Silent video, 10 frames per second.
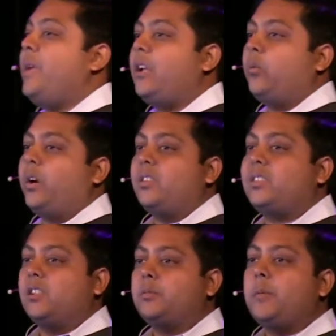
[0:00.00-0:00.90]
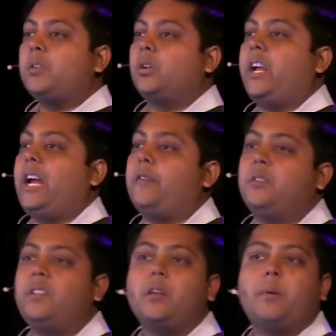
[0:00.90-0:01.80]
it where salespeople don't have
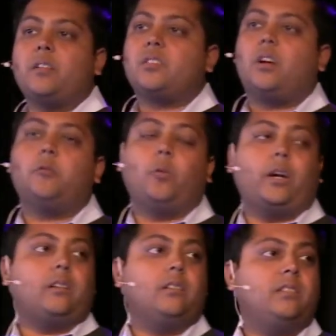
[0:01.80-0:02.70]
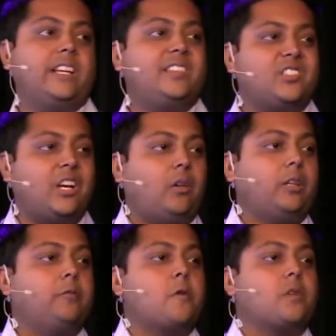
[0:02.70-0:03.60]
to think about software. They sell.
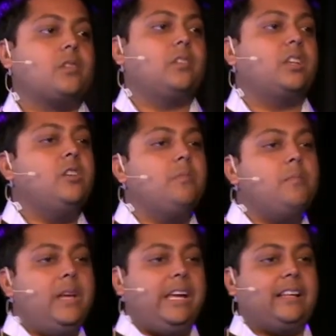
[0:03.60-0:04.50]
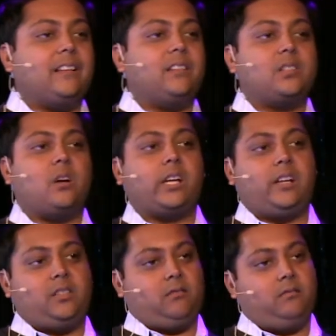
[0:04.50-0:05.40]
They focus on the human being that they're
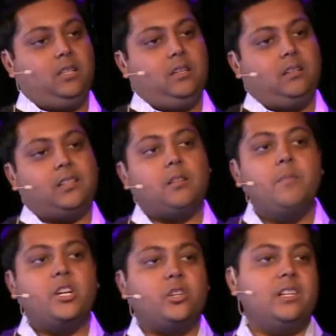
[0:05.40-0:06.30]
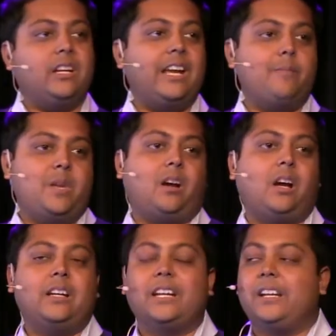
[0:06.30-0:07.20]
talking to. That's a mission you can get behind
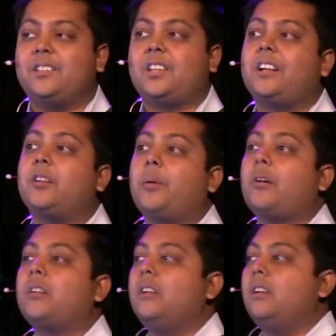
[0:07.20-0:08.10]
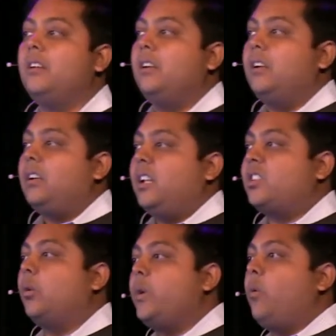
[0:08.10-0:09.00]
and get excited about. And
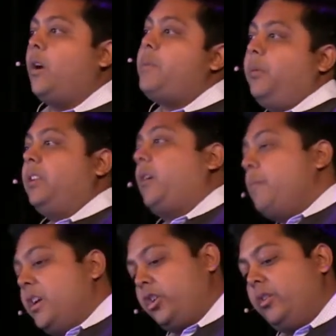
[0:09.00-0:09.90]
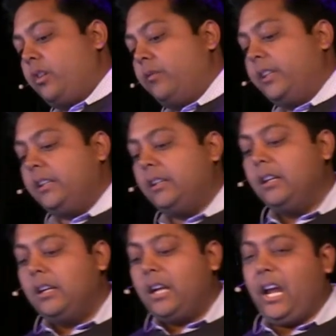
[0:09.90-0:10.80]
so we want people that are mission-driven.
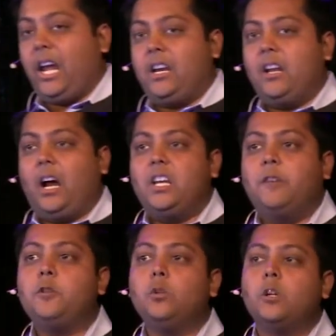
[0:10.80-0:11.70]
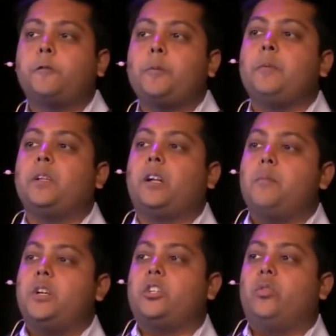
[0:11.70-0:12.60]
And if you look for people that are
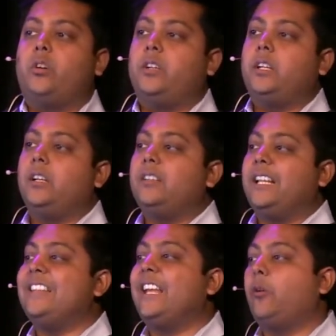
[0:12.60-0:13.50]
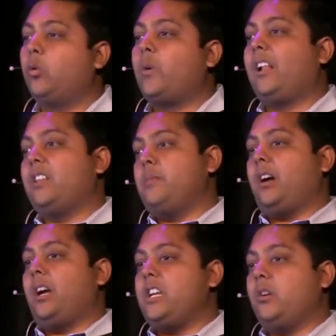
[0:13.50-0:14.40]
mission-driven, then they will rally
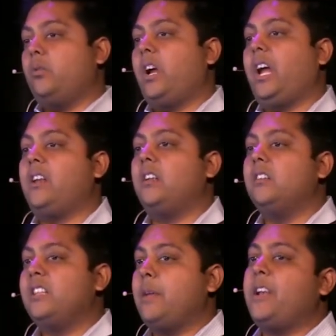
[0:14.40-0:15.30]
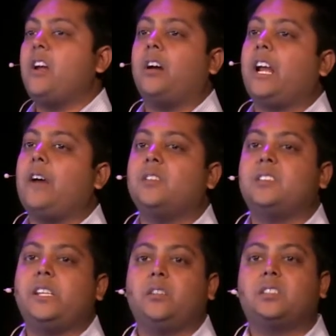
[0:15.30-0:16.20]
behind you. And they may not have the
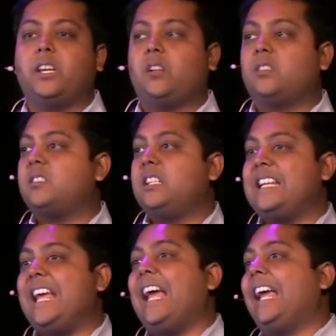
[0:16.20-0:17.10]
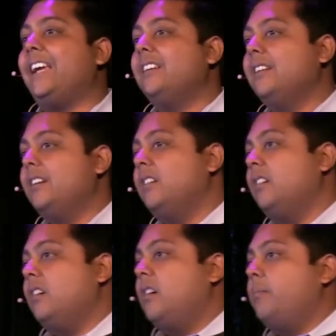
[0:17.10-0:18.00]
sales skills today,
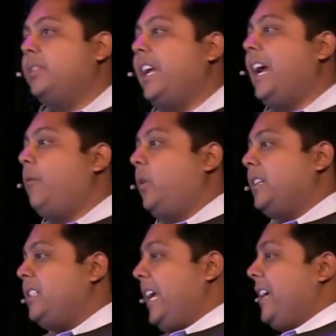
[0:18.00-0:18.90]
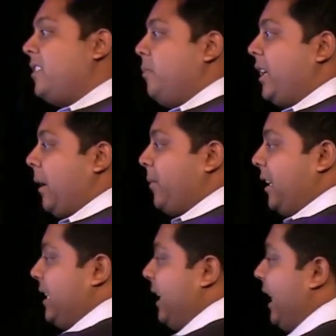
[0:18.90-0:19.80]
but they have what it takes to become
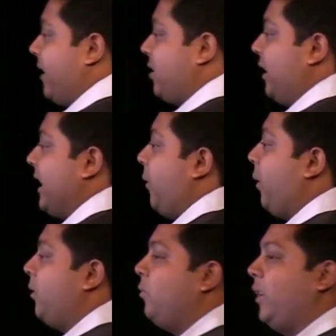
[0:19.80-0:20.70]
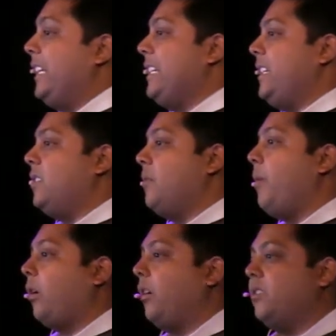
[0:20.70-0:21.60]
that 10Xer to get what they need
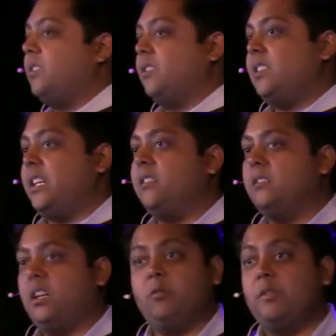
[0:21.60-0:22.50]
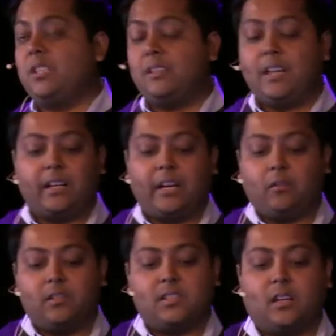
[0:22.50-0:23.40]
tomorrow to succeed. And we've seen that
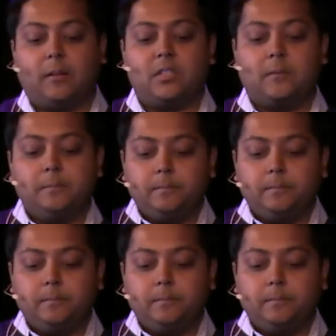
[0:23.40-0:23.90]
countless times.